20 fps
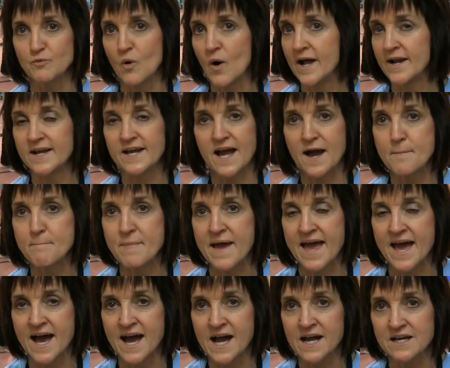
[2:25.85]
and want to come
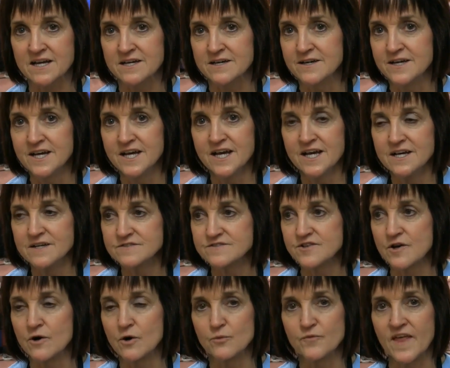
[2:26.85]
back.
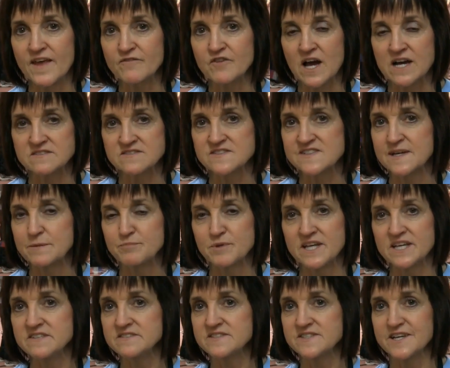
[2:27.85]
So they've got
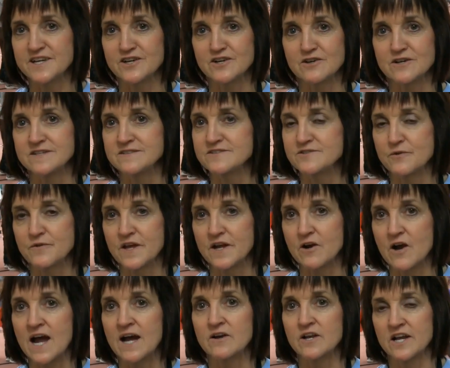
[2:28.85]
siblings here, and so
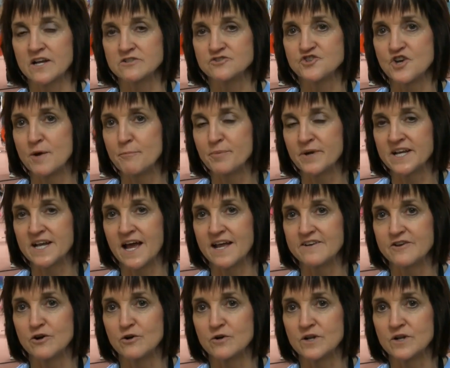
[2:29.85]
they're out here jumping, I